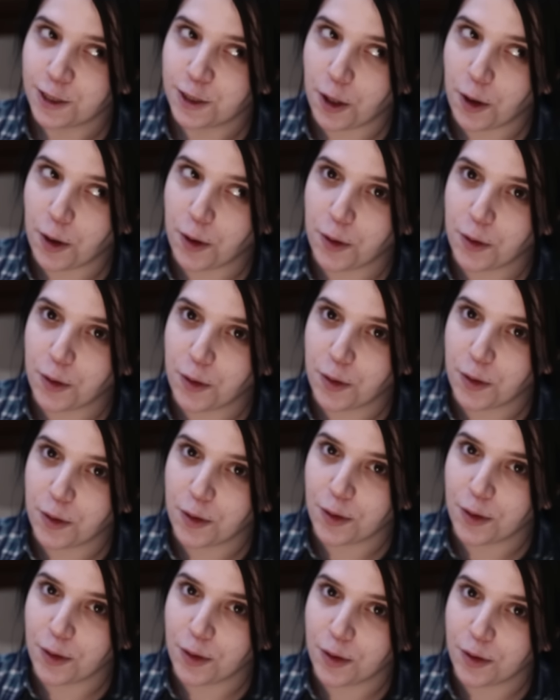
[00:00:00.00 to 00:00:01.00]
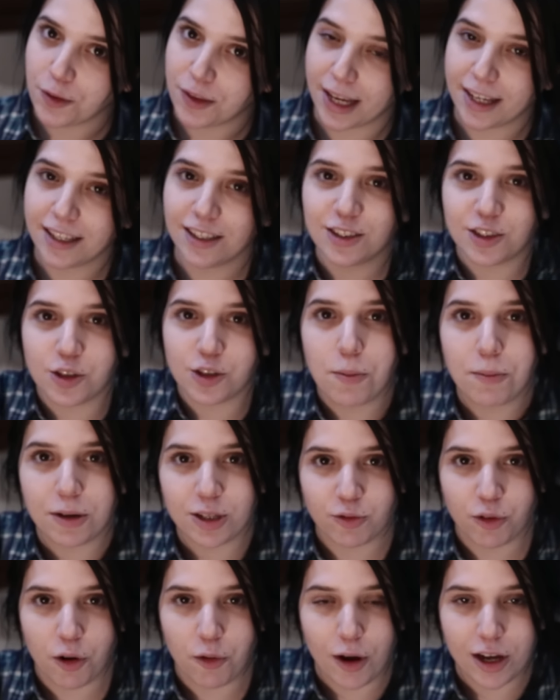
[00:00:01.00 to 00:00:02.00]
So thank you so much
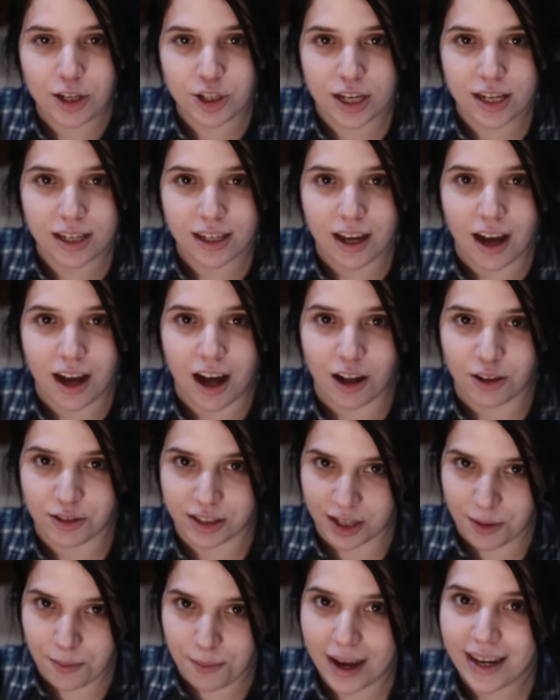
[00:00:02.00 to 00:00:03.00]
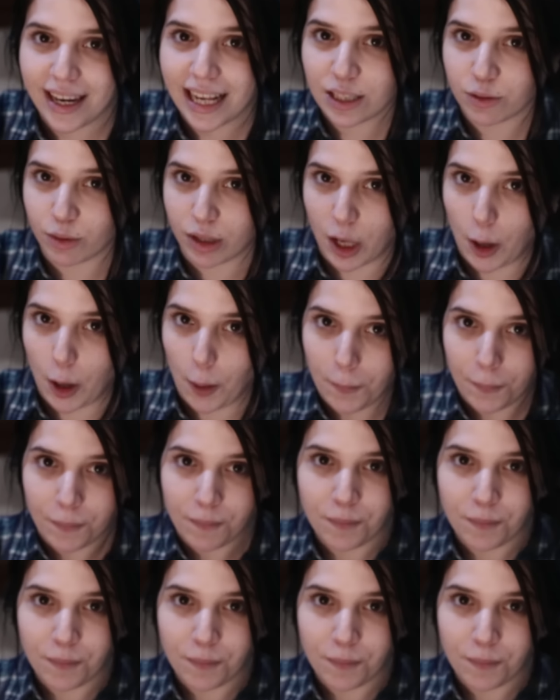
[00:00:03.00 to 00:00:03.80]
for watching. I'll see you in my next video.